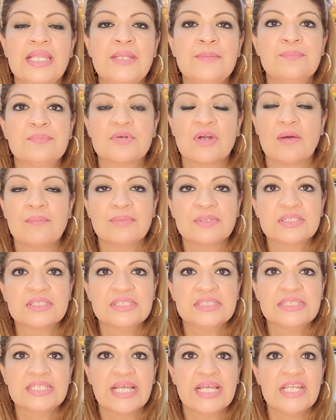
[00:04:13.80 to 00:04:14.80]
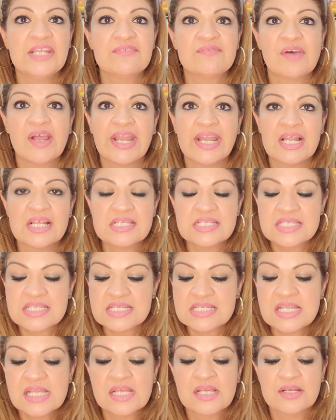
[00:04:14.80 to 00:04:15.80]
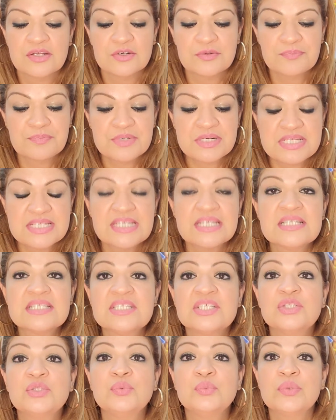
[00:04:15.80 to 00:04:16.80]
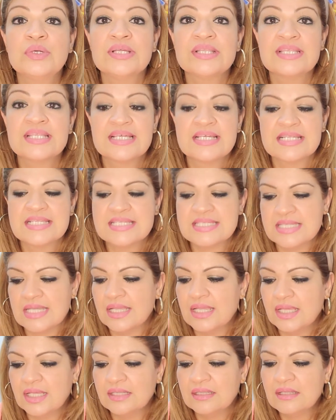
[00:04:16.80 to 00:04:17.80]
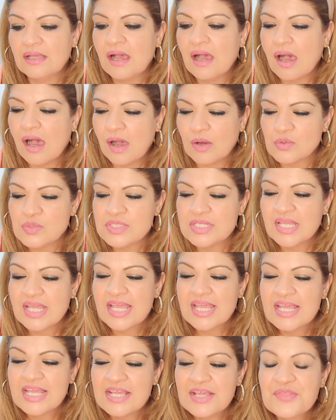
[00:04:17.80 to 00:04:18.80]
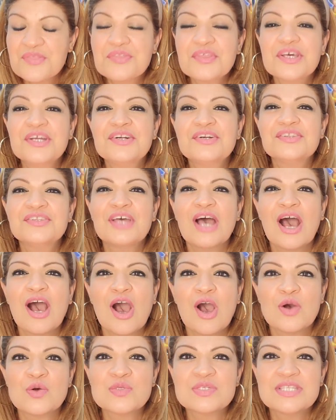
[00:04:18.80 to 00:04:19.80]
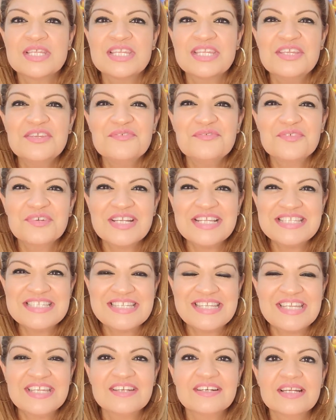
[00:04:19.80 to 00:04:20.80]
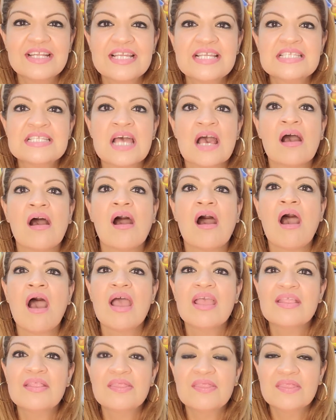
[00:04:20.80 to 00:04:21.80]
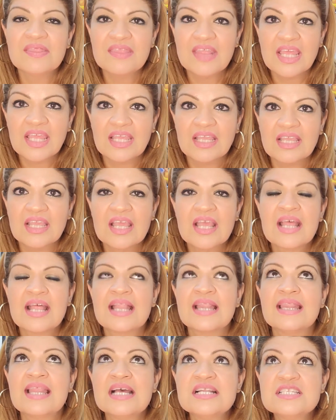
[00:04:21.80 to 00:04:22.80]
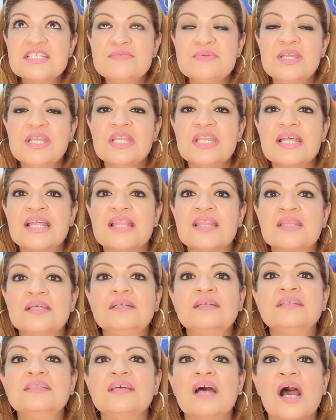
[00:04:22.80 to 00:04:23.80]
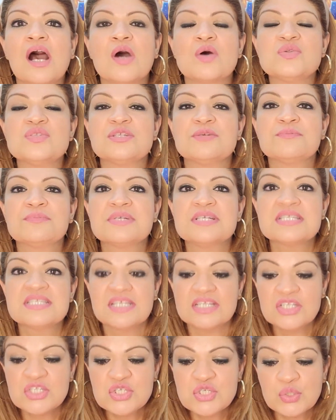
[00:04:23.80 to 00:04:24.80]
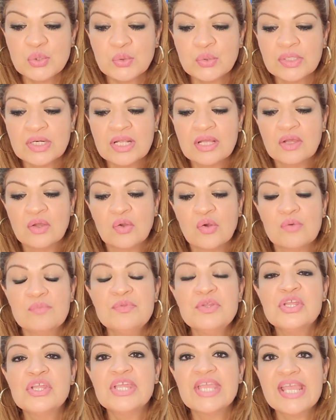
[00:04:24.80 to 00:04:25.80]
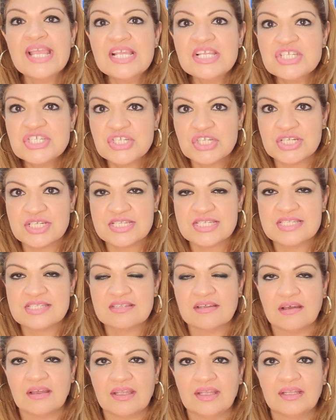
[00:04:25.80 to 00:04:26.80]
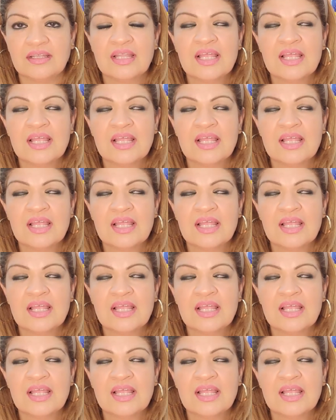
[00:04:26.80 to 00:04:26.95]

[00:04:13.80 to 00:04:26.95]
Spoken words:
property, any finances represented with second house. Third house, the key phrase here is I think. That means third house represents your communication style,